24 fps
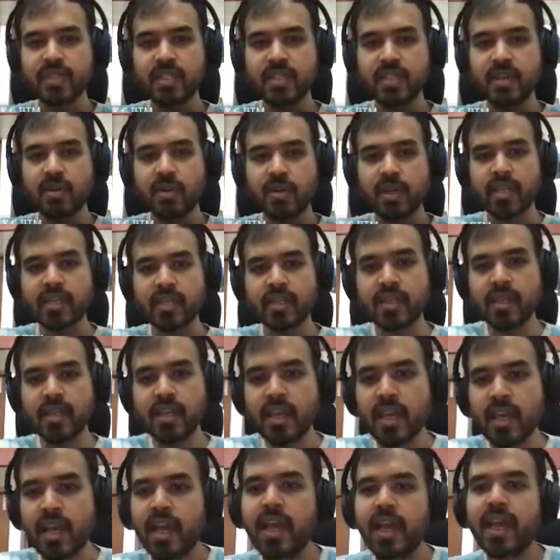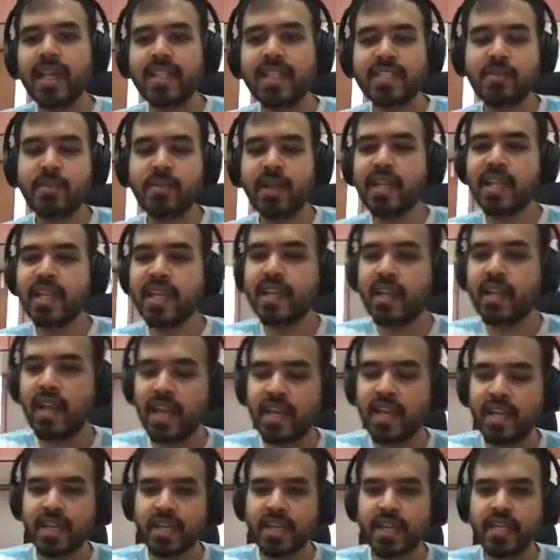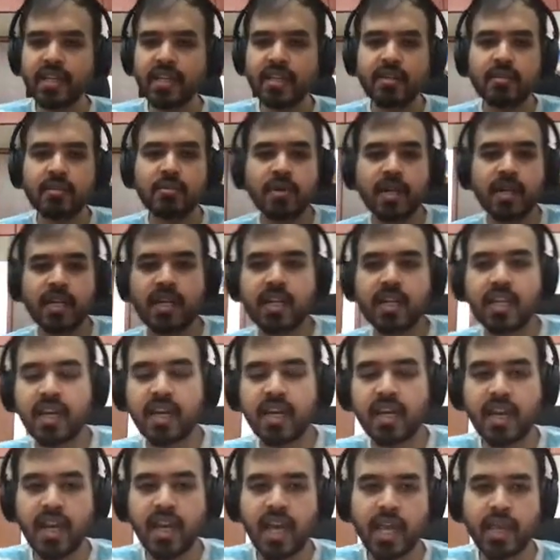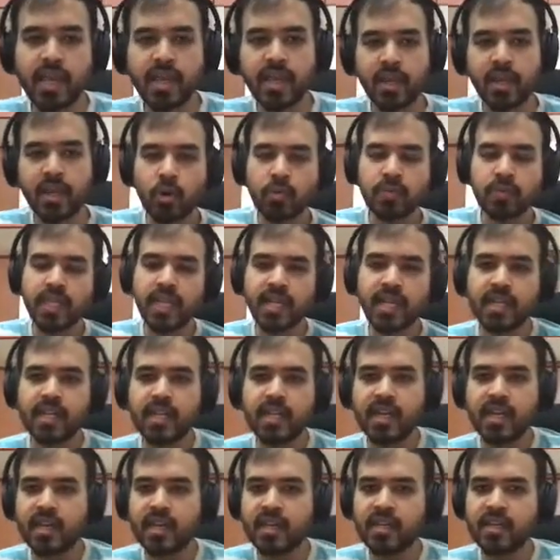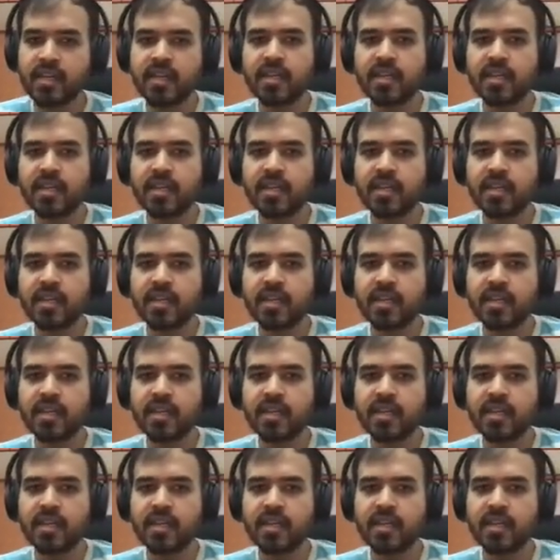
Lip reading: Okay, it's a bit intricate, but I hope that